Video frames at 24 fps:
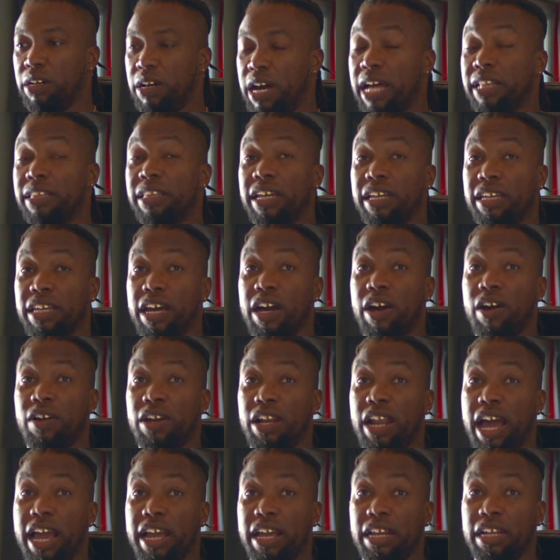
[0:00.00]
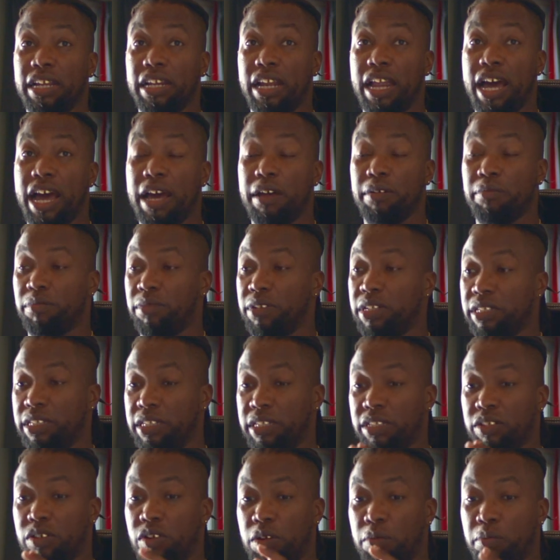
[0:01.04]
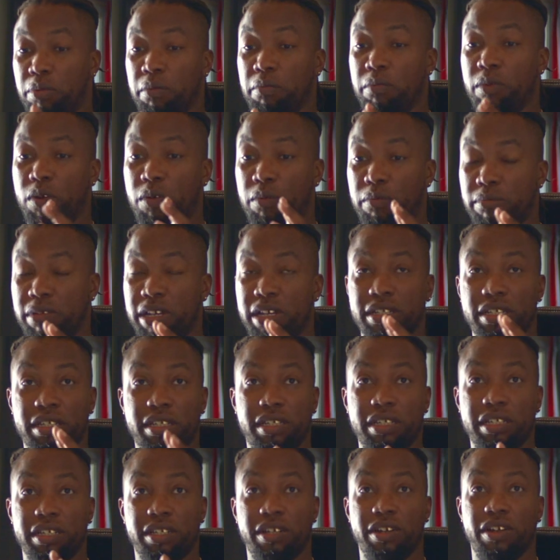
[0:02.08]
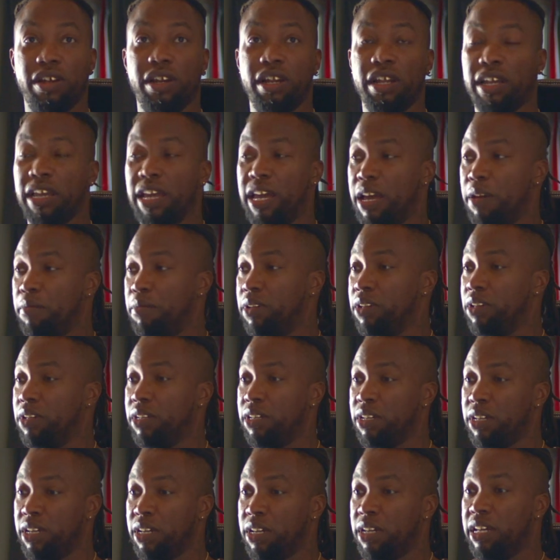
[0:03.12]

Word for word: Uh, I think y'all like it a lot because it's going to promote businesses here in the Gambia